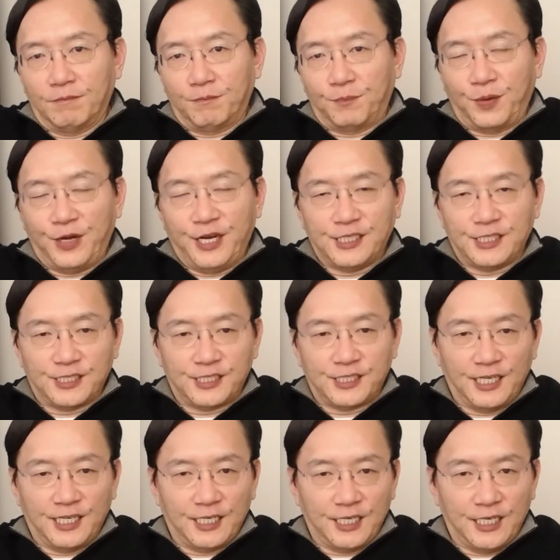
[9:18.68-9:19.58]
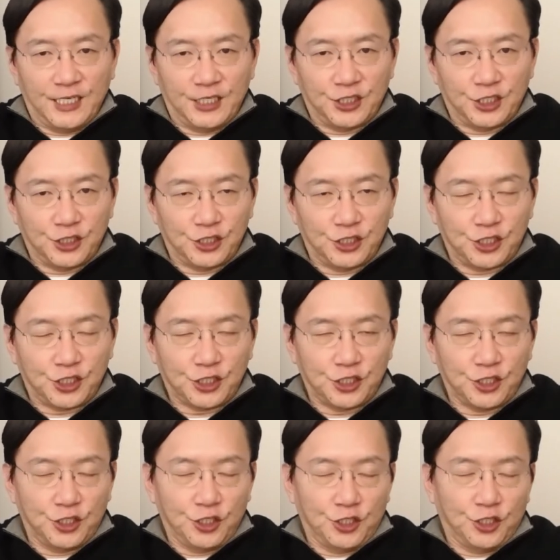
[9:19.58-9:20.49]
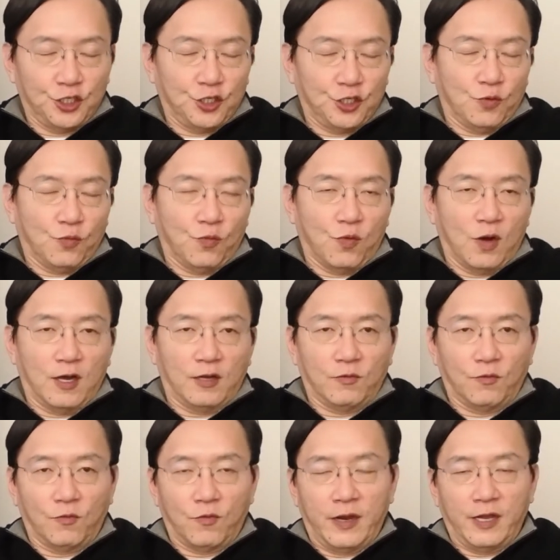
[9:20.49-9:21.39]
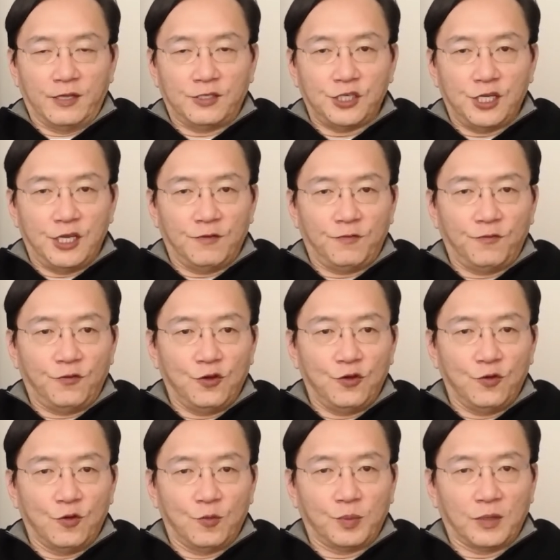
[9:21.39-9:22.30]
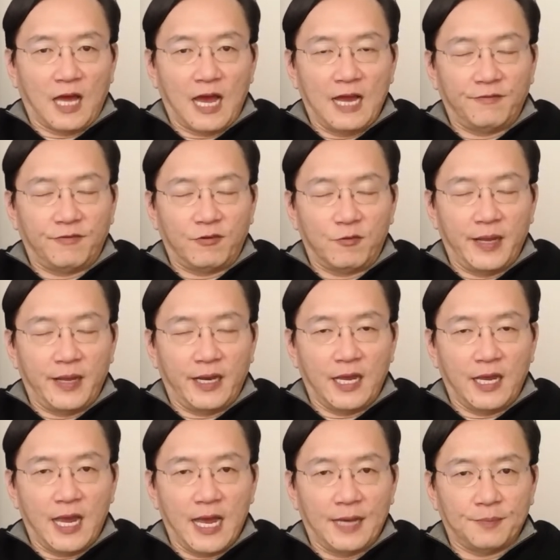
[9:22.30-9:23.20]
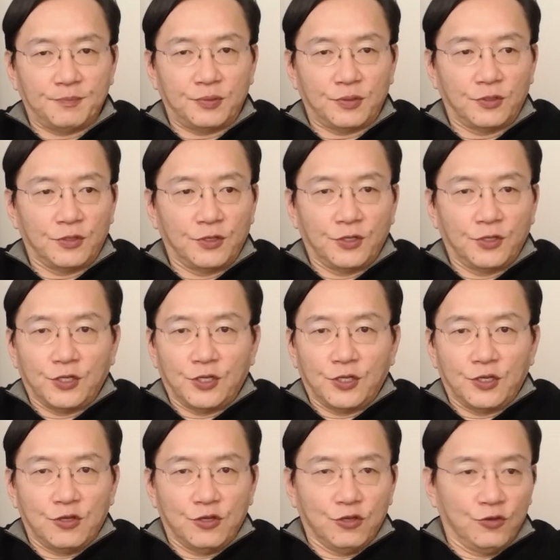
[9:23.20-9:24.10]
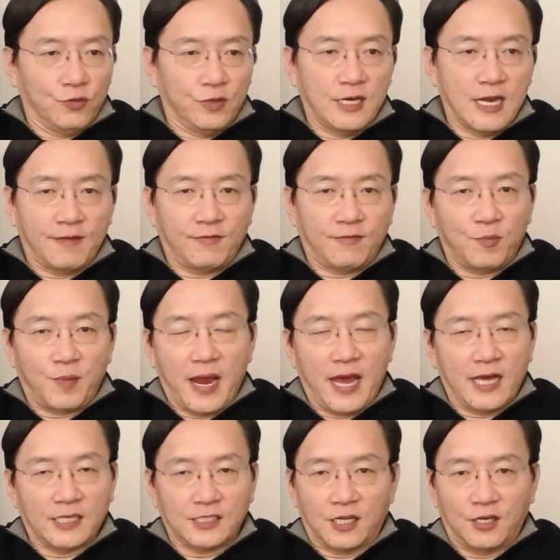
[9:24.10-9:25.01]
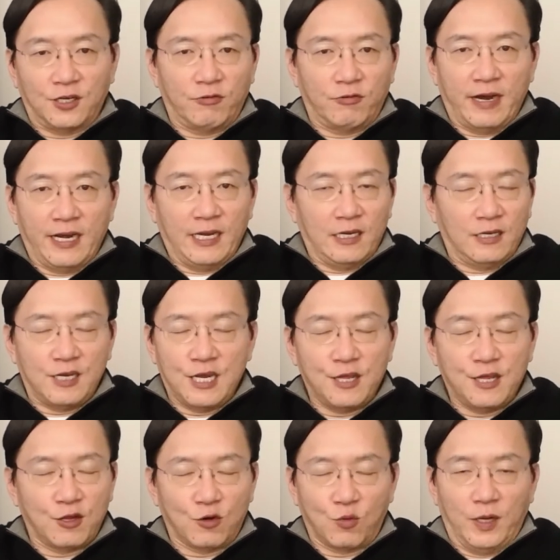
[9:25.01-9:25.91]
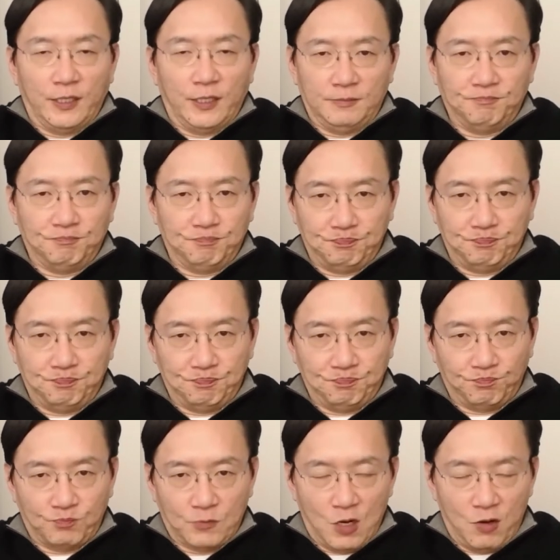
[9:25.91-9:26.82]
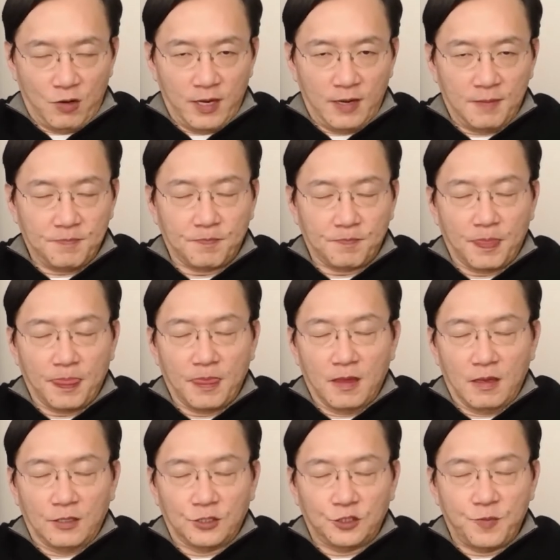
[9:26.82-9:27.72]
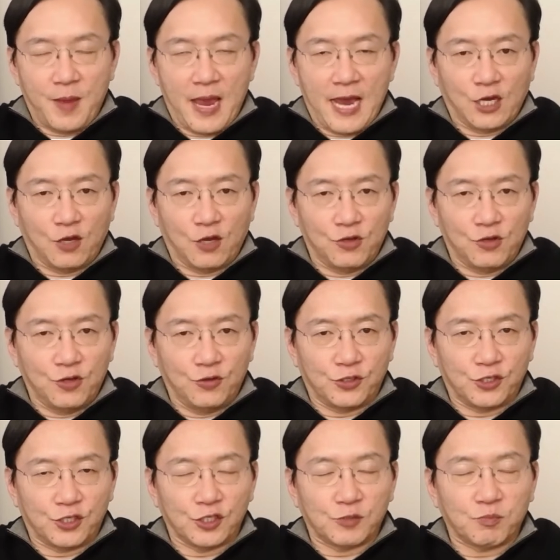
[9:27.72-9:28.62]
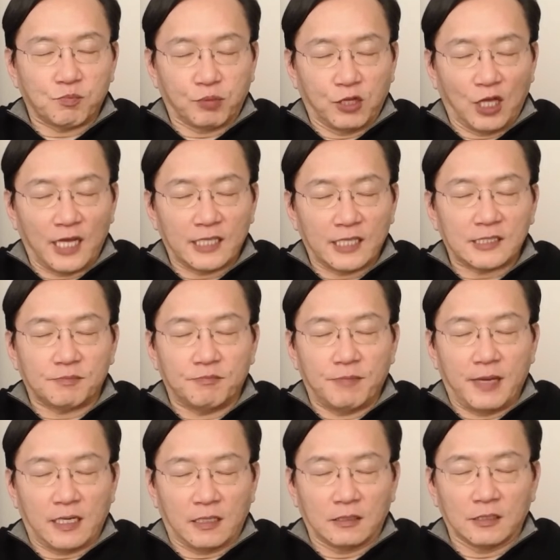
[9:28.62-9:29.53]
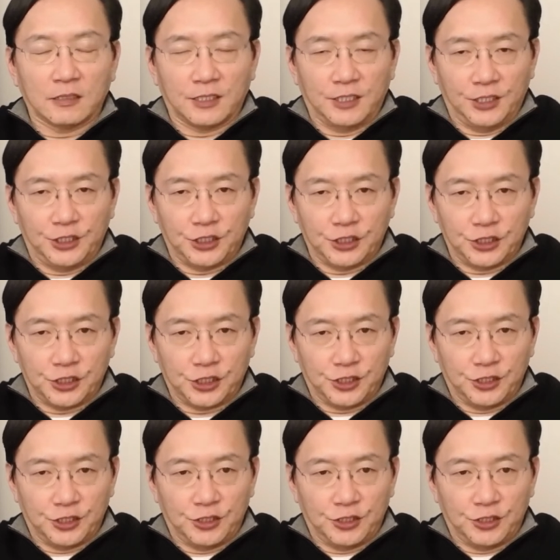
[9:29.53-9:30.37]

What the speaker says: Pre-existing conditions, one which if you applied for Medigap, you would never pass underwriting. Neither one. Okay. Tobacco users plus medical conditions.